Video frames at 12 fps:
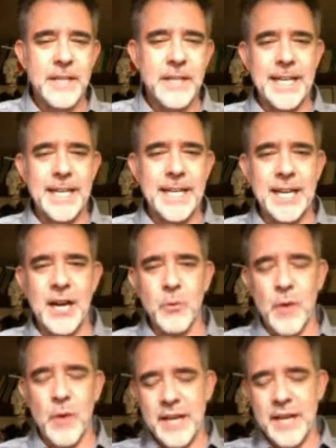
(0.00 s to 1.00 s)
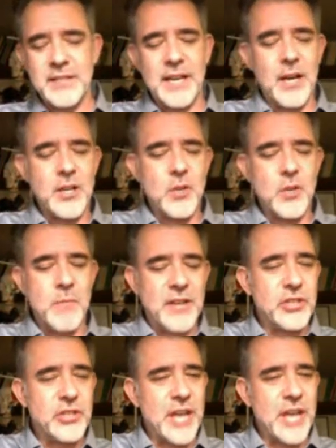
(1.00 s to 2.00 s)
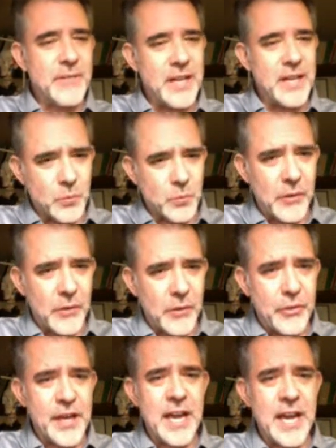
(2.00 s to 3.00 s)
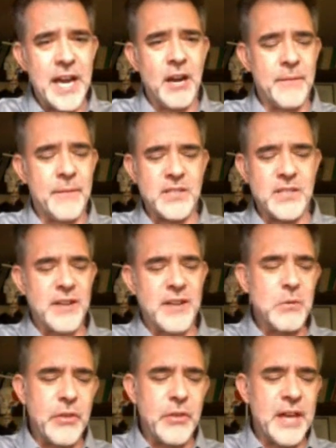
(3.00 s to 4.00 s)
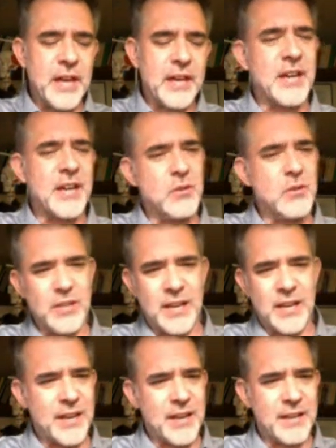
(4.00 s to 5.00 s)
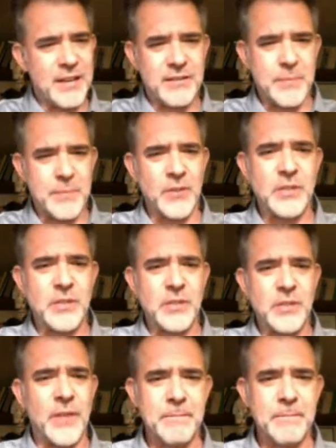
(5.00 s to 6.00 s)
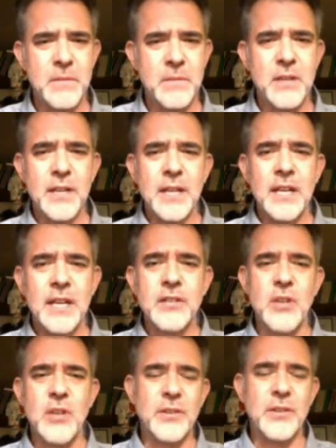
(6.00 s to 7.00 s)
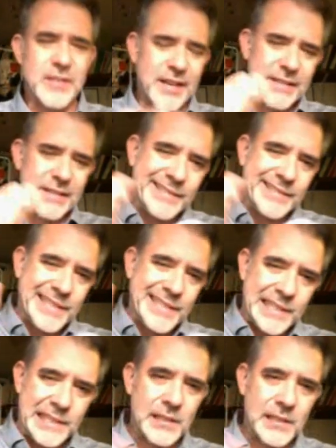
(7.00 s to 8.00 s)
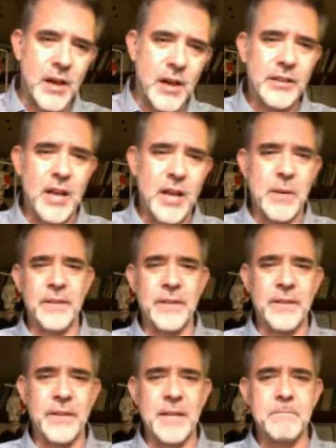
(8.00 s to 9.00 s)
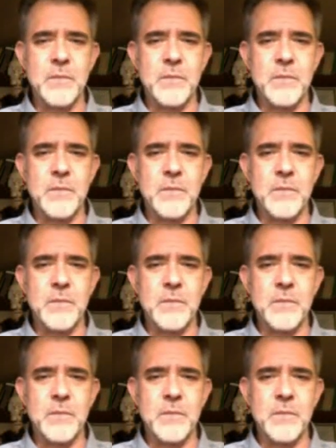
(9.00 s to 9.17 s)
Otherwise, you might shave it if it's real thick hair. If it's not too thick, usually it tapes on just fine. So just on coming off again.